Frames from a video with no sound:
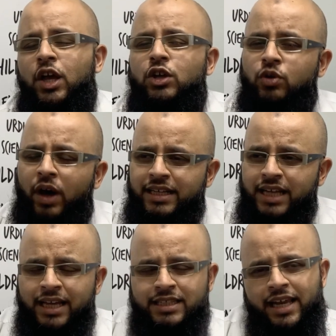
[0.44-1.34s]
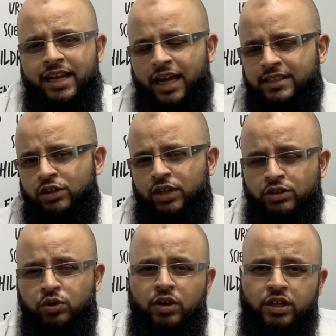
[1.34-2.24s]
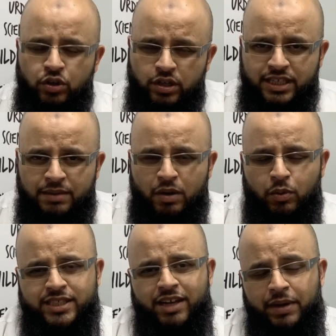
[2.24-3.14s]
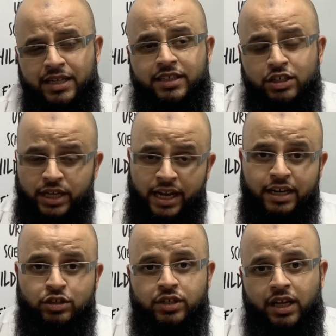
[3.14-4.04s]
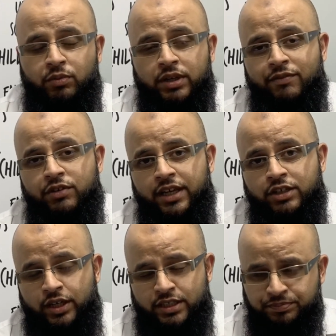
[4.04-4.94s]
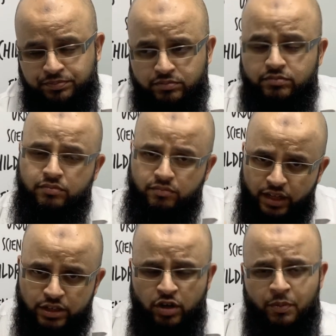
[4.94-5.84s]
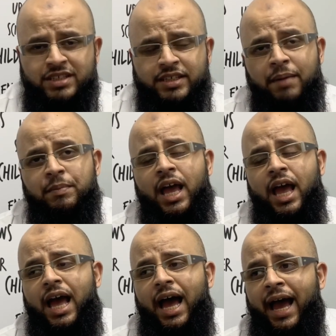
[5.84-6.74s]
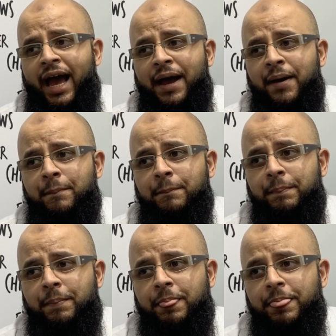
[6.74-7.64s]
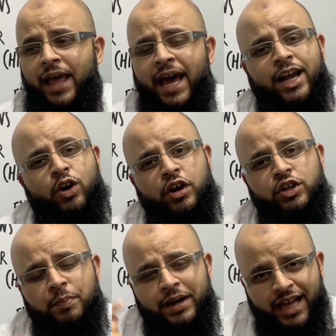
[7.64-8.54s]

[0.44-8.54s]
So I, I said, I told her, you know, send me a WhatsApp message and then inshallah we'll give you the address. She that, um, and I got into my,